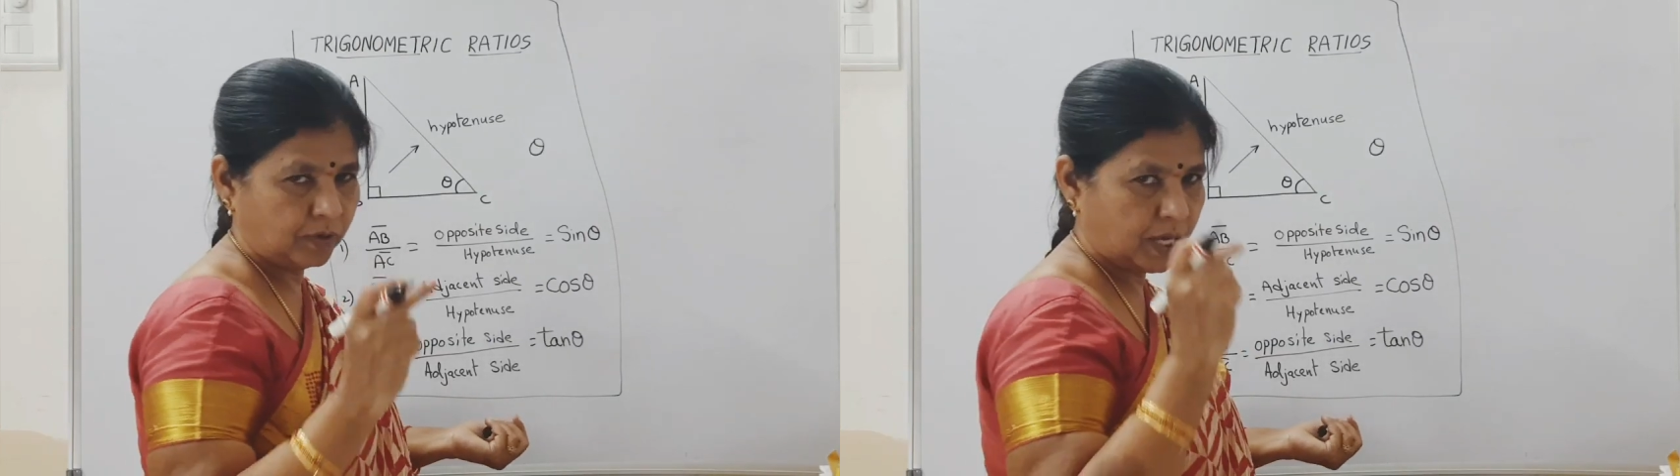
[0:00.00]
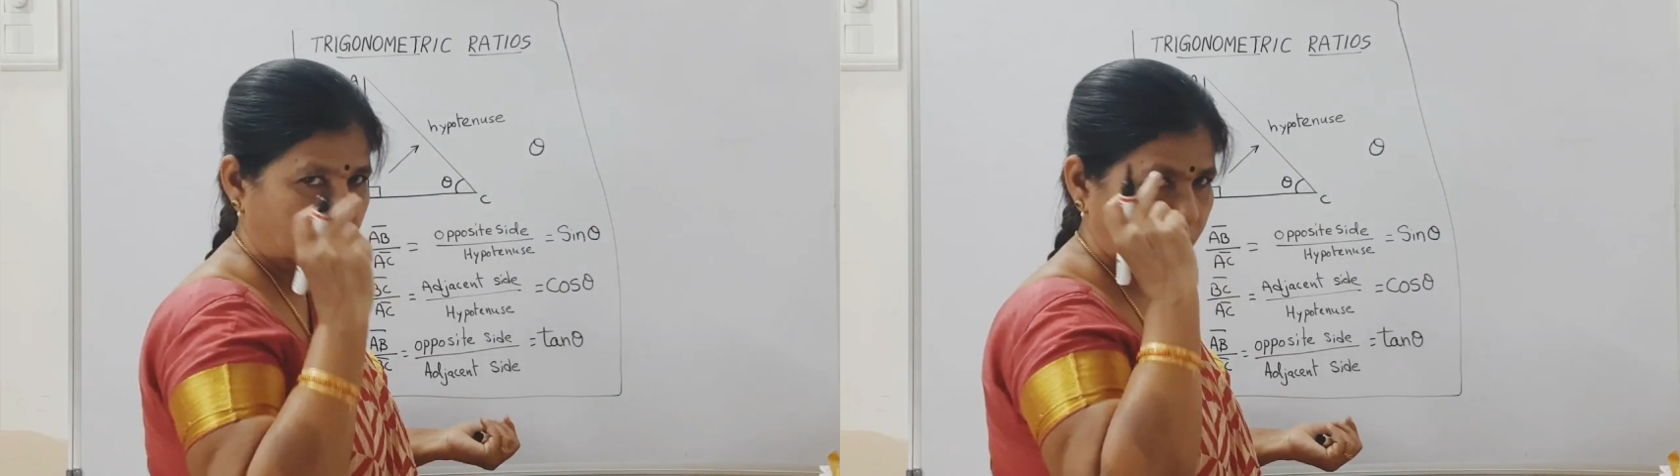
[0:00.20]

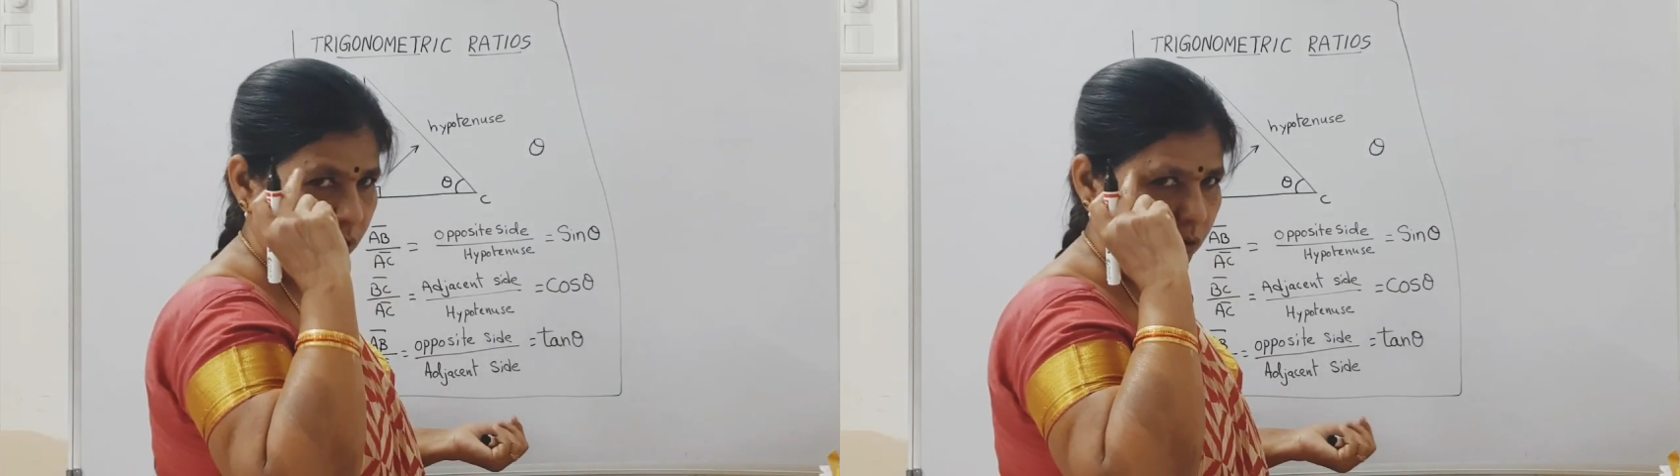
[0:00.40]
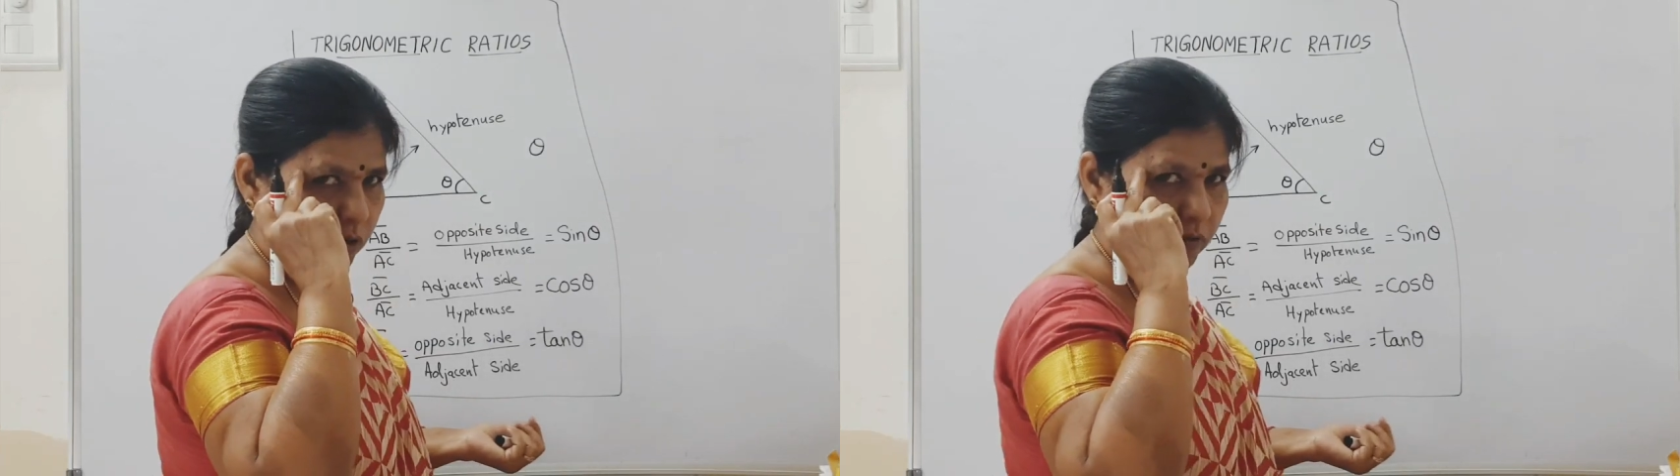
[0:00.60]
We
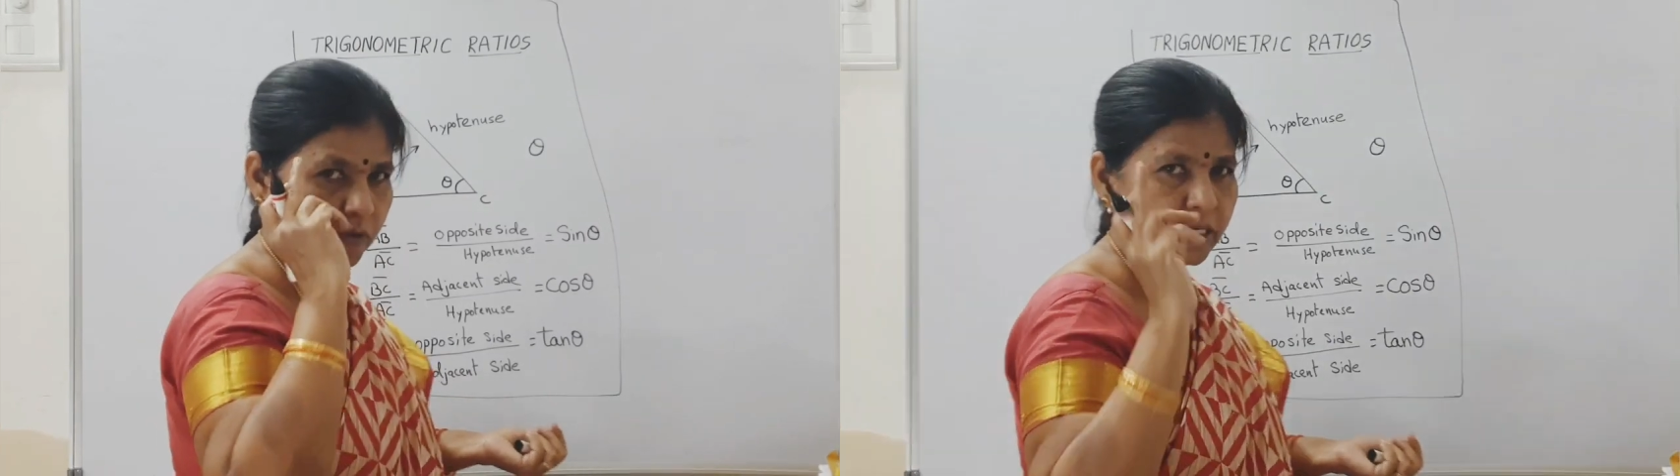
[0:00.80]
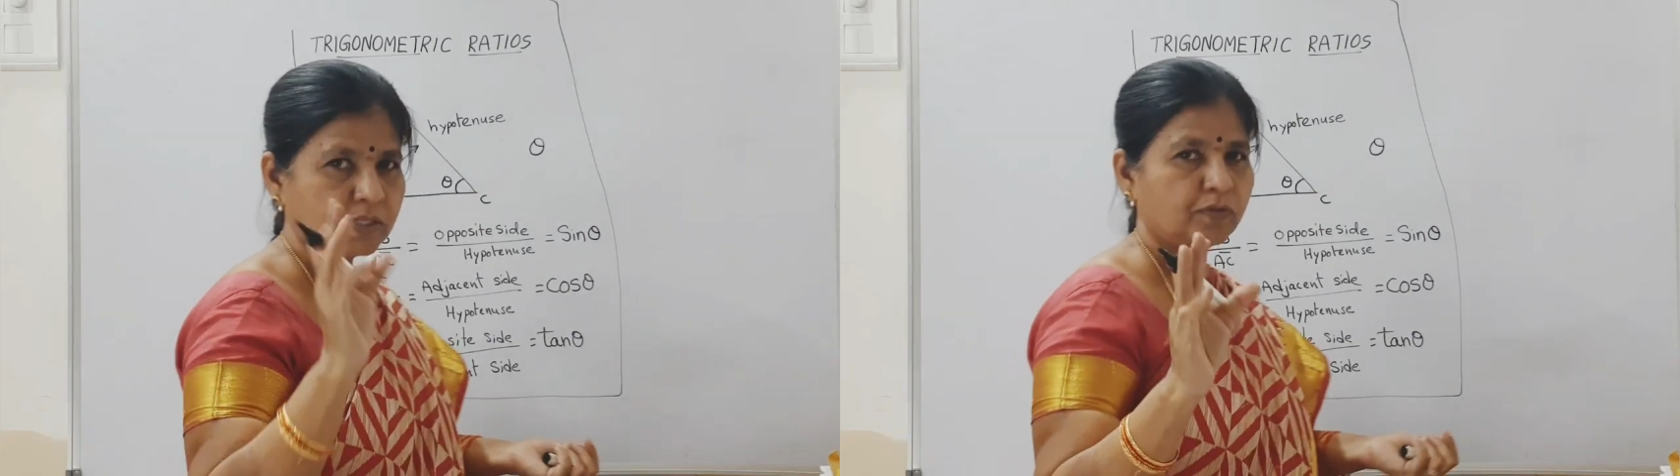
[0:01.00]

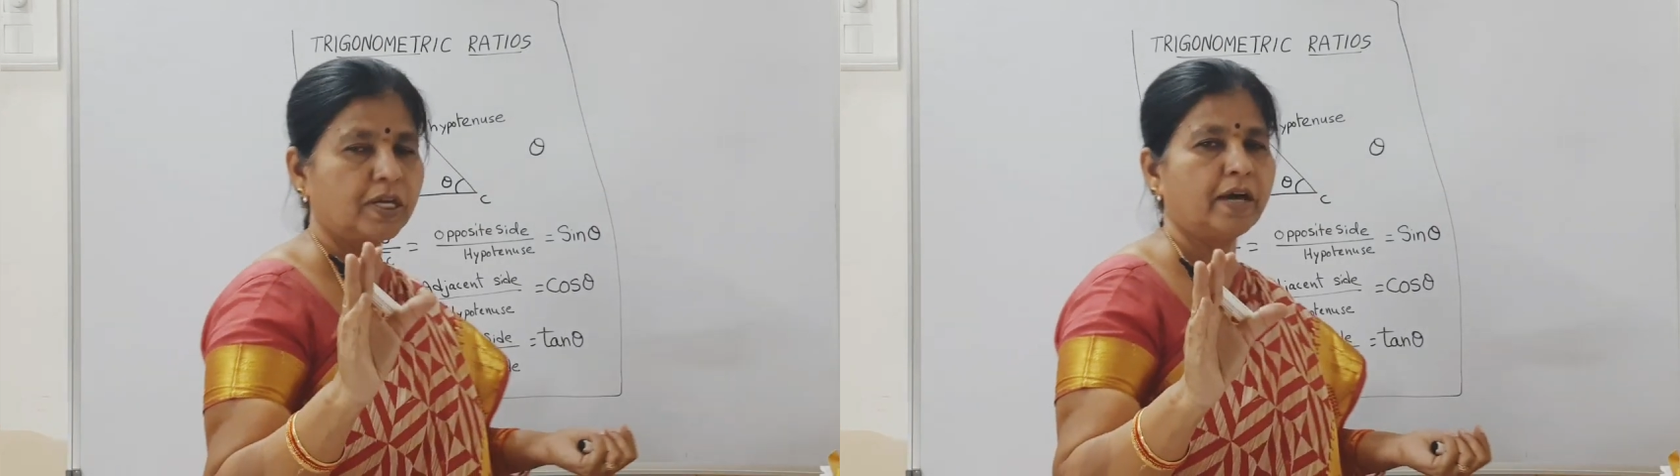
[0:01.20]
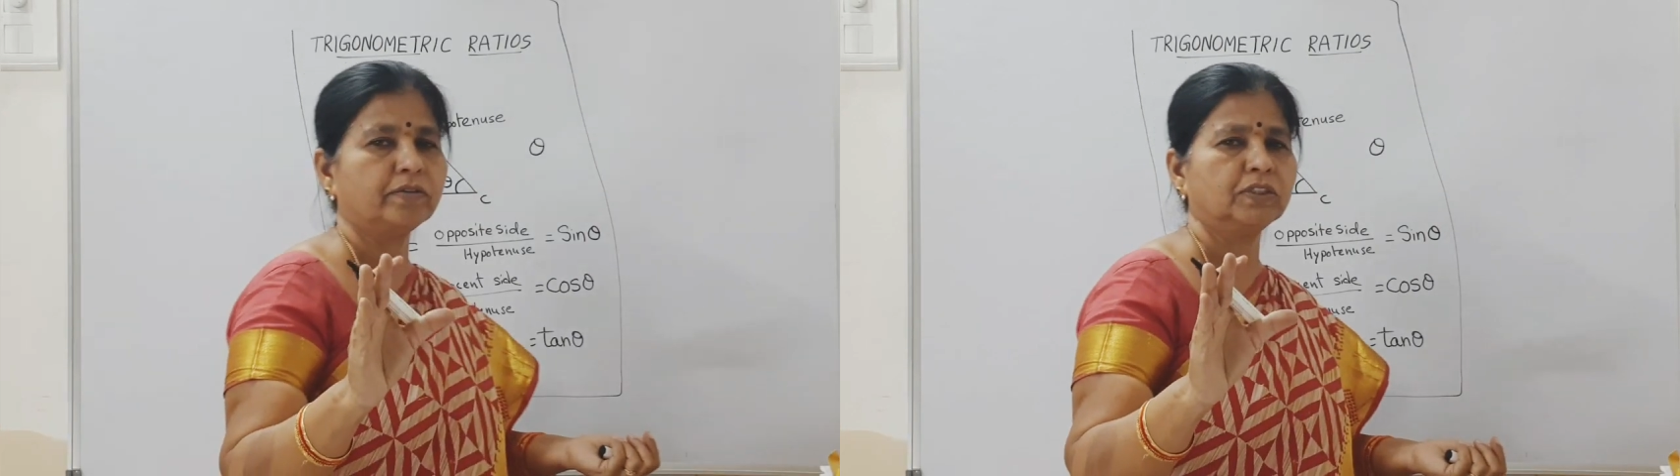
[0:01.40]

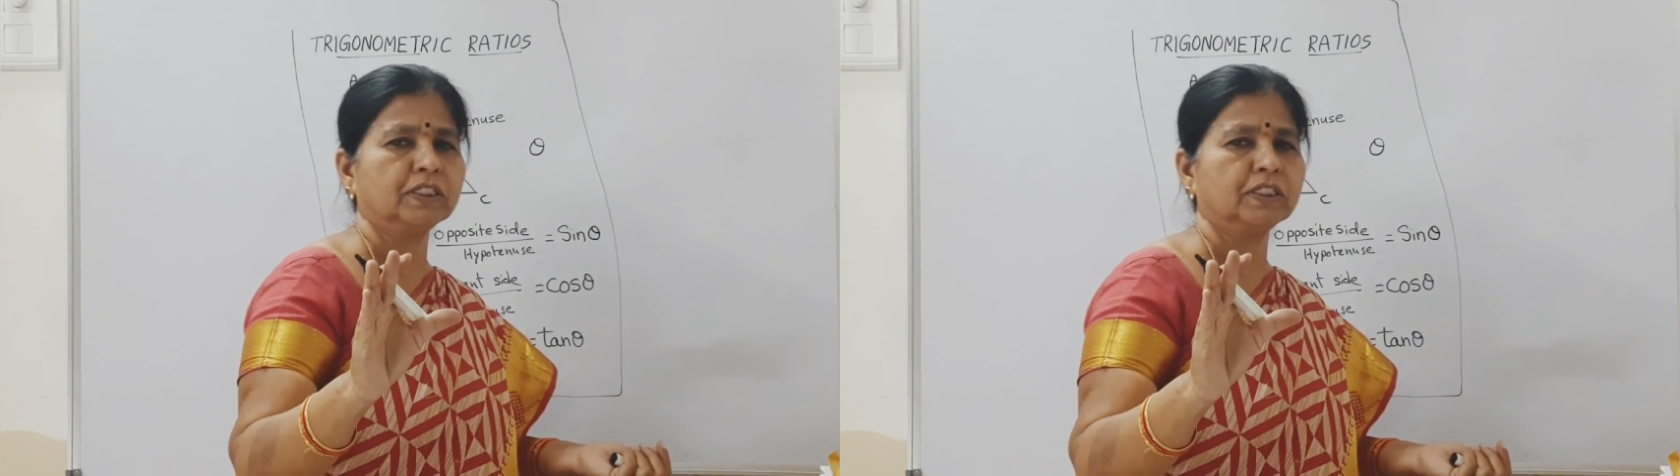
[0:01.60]
have